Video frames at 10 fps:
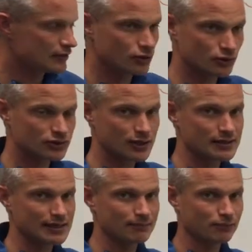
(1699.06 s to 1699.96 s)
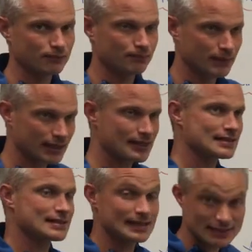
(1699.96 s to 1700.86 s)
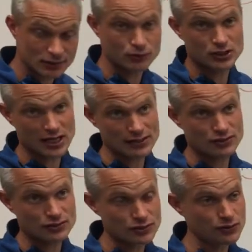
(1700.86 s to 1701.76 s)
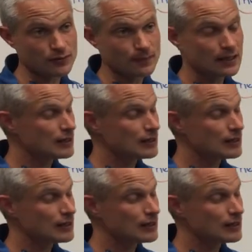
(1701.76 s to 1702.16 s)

you also get bigger seasonal changes too.